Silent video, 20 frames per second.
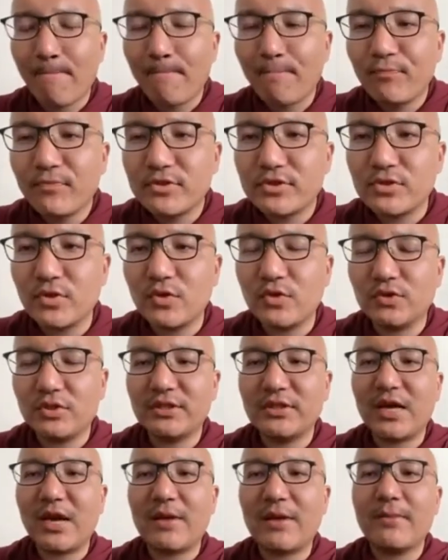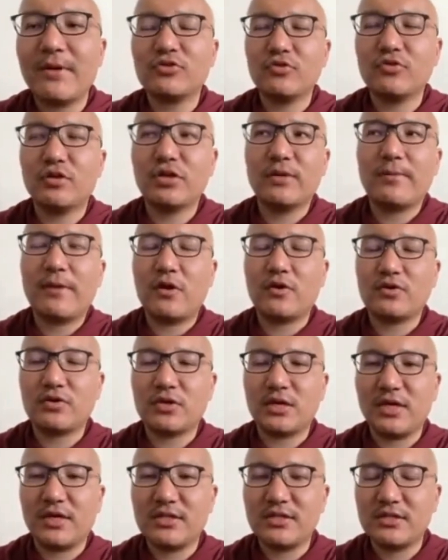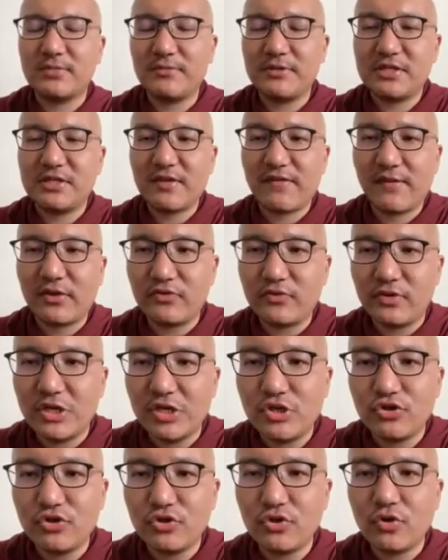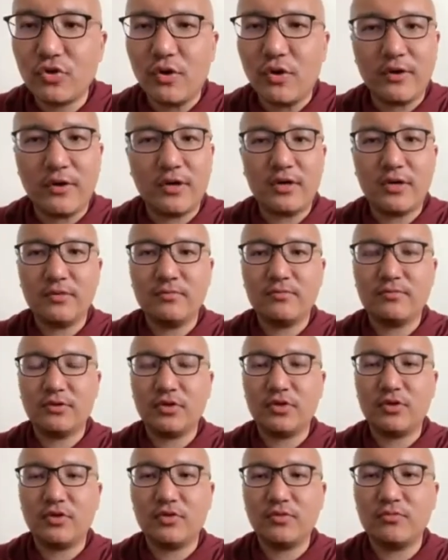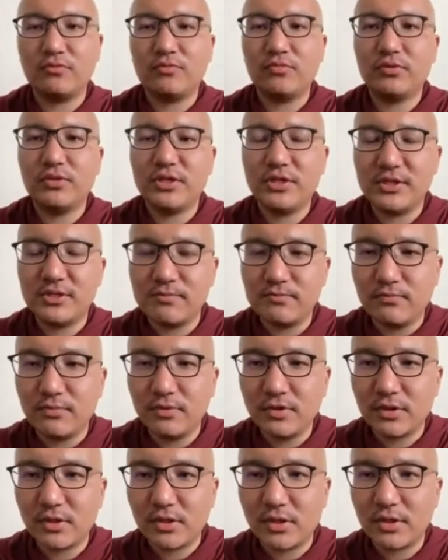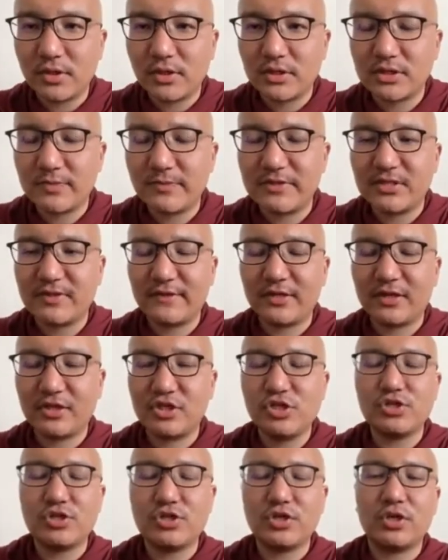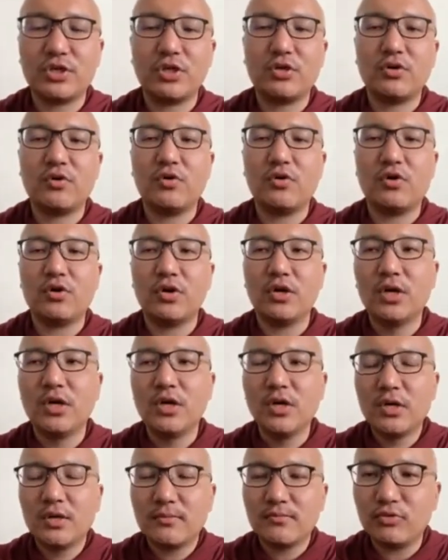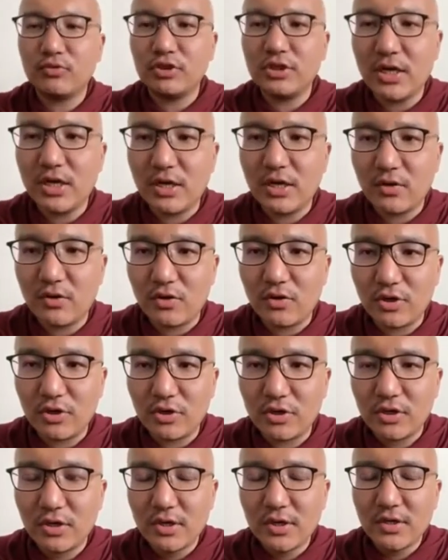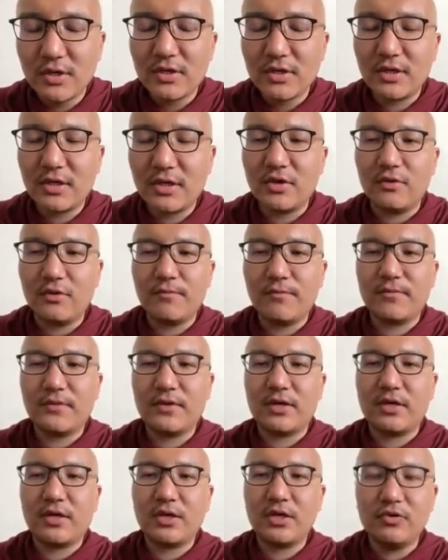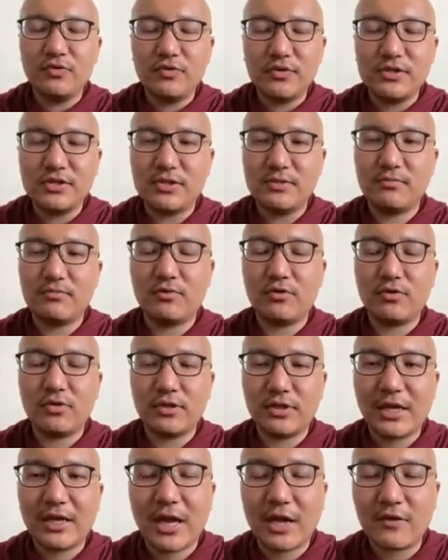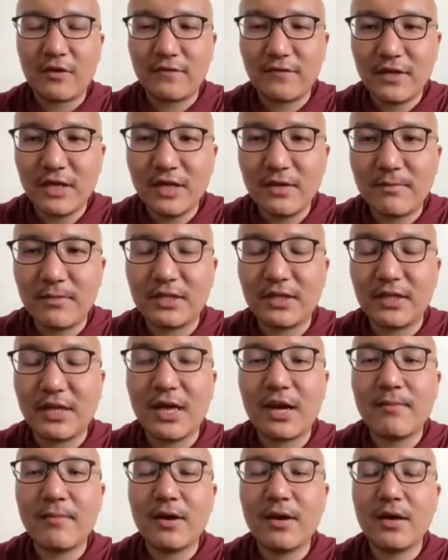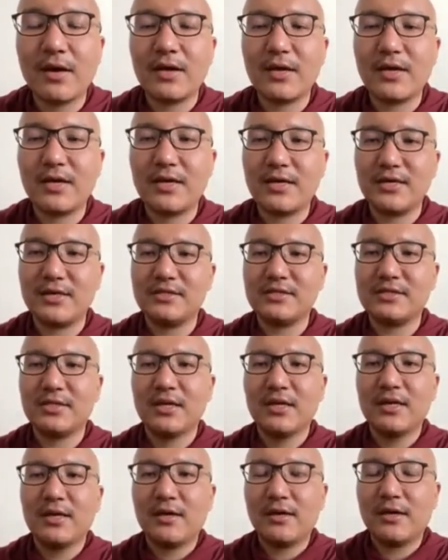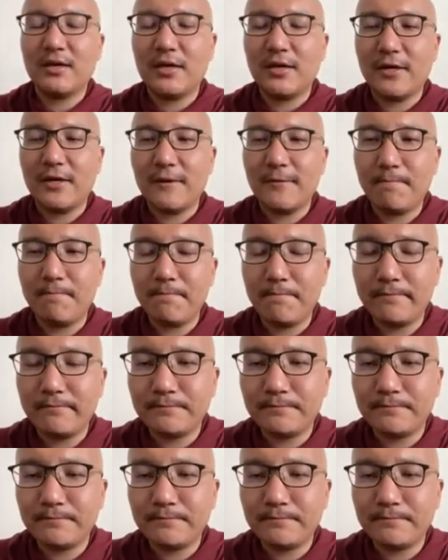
So the dharma is not about a specific religion or you know this uh, specific teacher or Buddha or you know uh, Hinduism or that kind of thing. But dharma is um,